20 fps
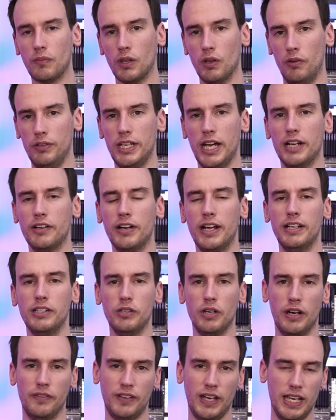On the other hand,
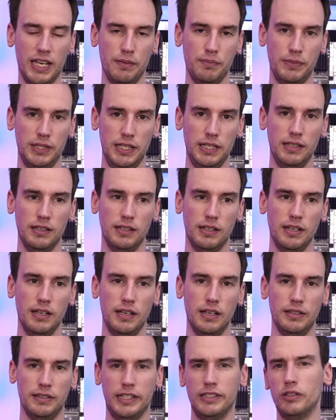you have AMD.
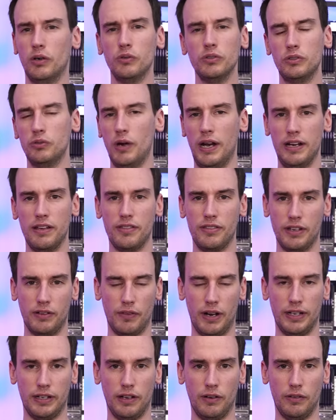They don't do anything
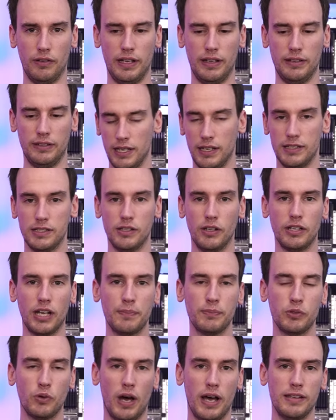right now. It's not
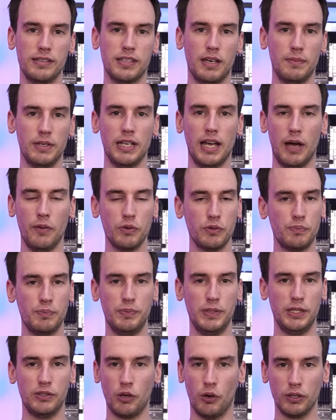up to us. I mean, I would
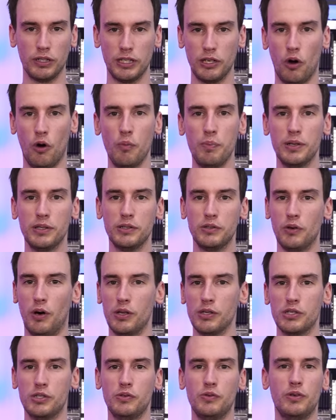be totally open to
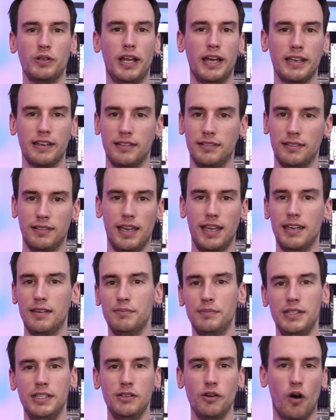also do like an
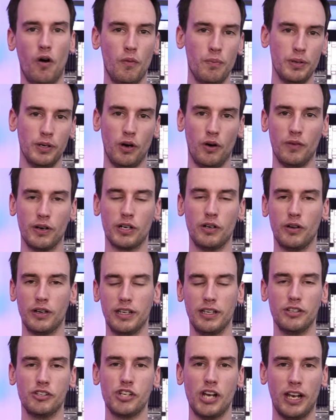AMD open
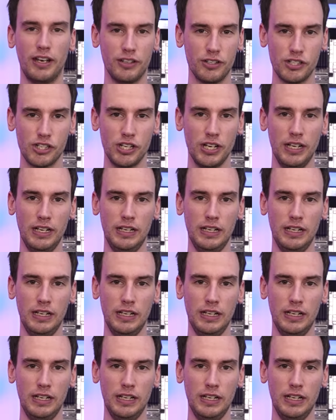overclocking challenge,